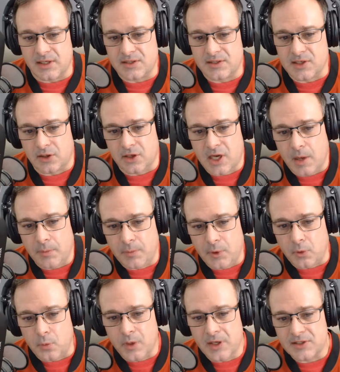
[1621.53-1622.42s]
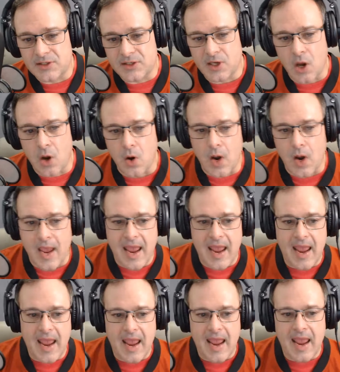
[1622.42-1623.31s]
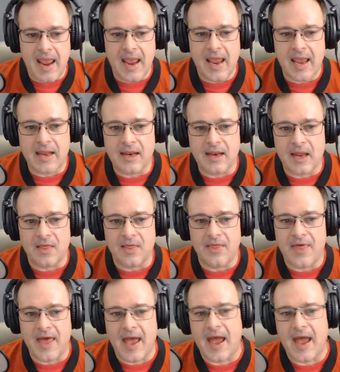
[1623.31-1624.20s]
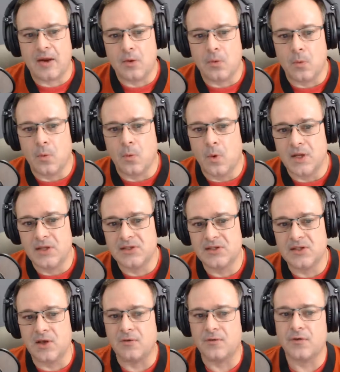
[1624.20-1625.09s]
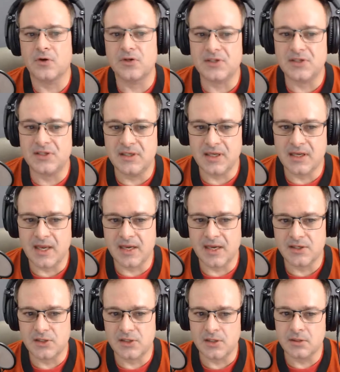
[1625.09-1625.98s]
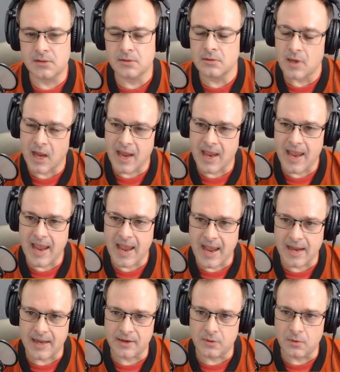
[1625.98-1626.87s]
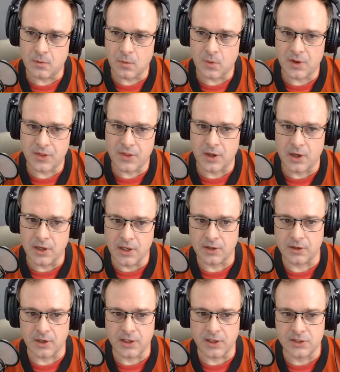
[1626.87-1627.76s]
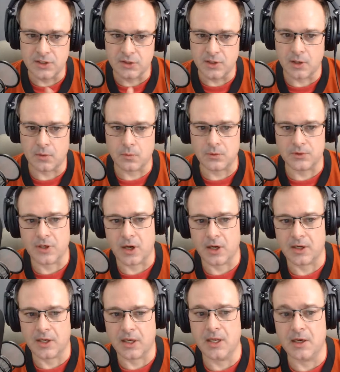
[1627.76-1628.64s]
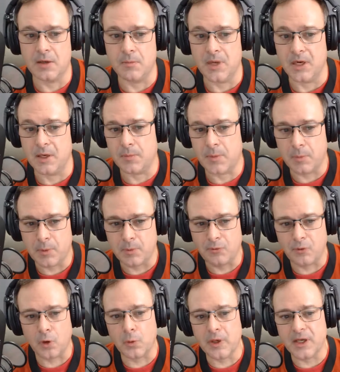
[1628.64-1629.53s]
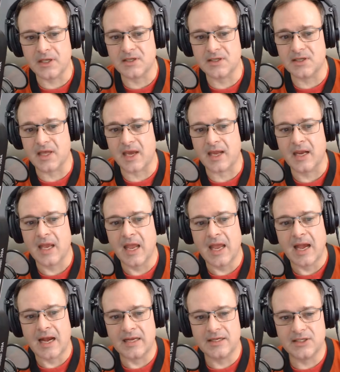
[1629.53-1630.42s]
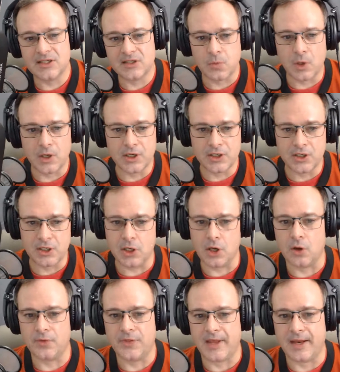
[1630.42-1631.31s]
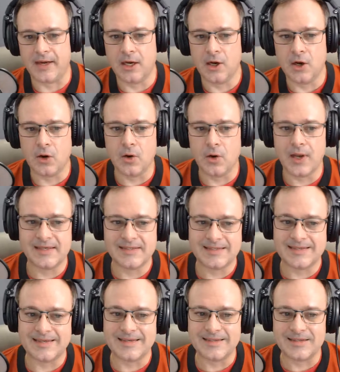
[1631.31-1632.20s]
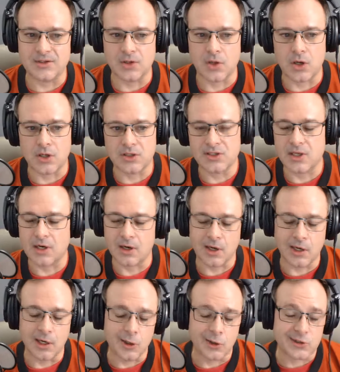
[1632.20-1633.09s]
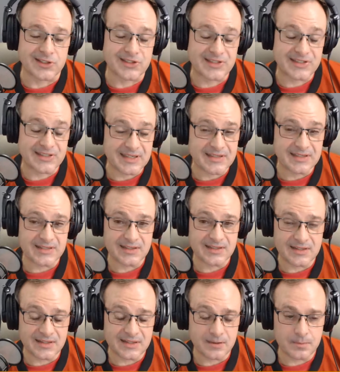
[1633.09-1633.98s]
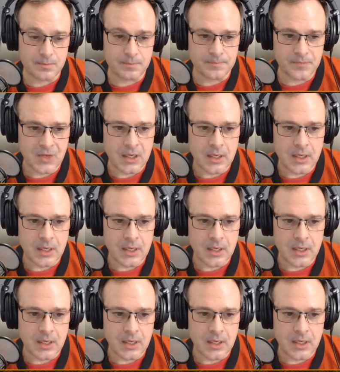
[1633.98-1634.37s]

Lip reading: until a couple of weeks ago, and that was the first indication I had with another issue that we'll talk in a minute. But before we get to that, I just wanted to note that Eero has since launched their Eero 6 system.